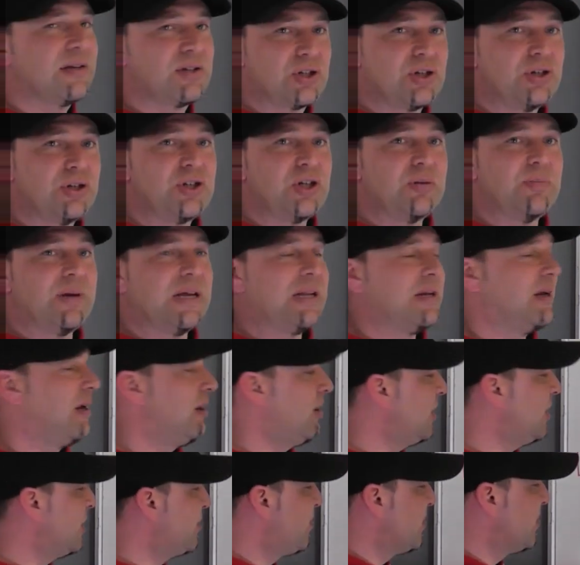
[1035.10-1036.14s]
should you be in the
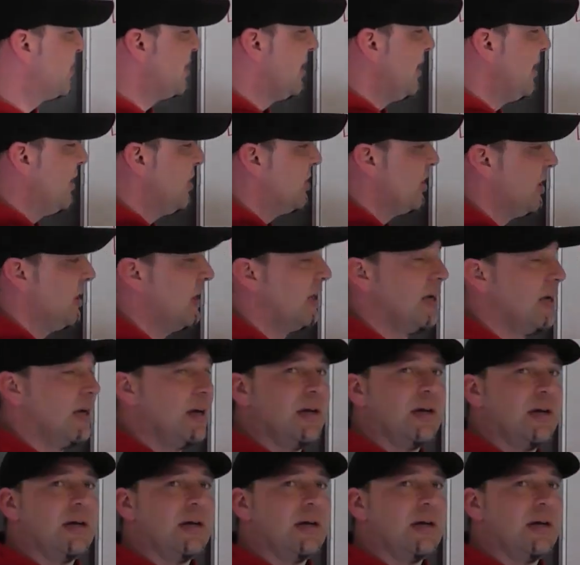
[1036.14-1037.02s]
loss procedure,